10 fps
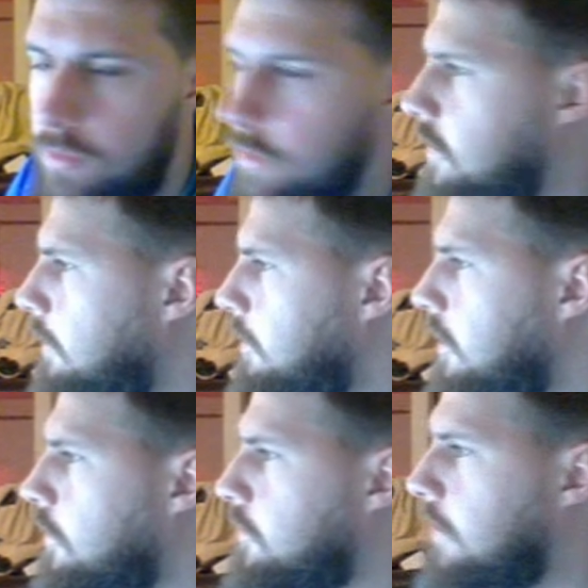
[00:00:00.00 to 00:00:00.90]
We'll see how many
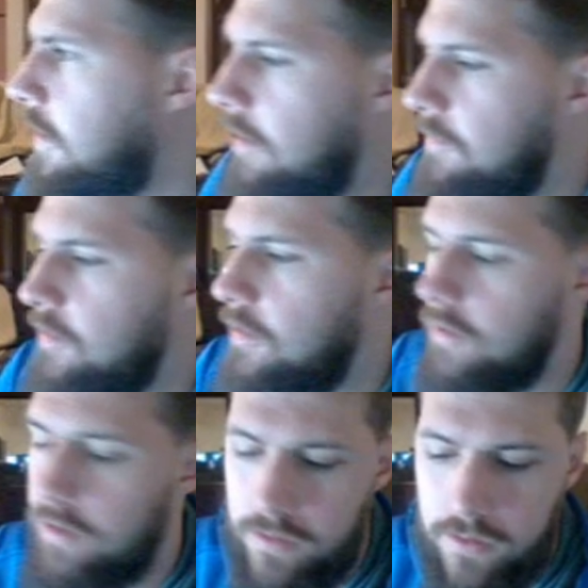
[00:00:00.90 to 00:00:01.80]
coins we have after all
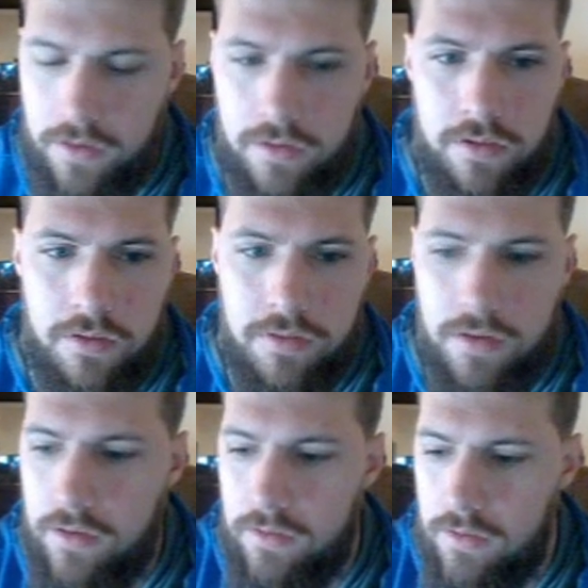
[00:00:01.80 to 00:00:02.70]
this other stuff
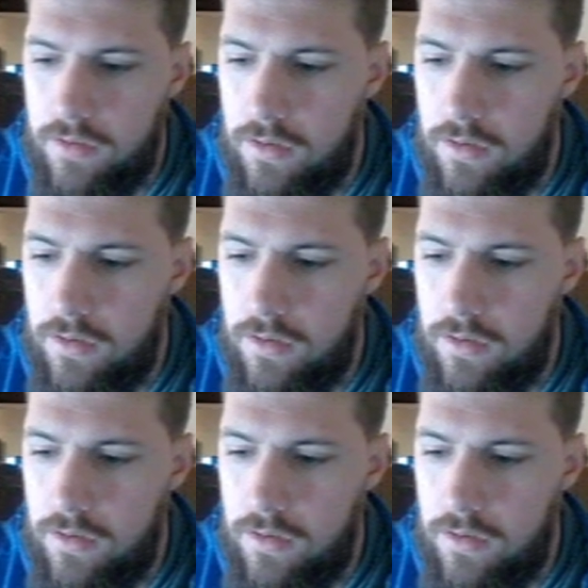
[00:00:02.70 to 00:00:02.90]
sells. So.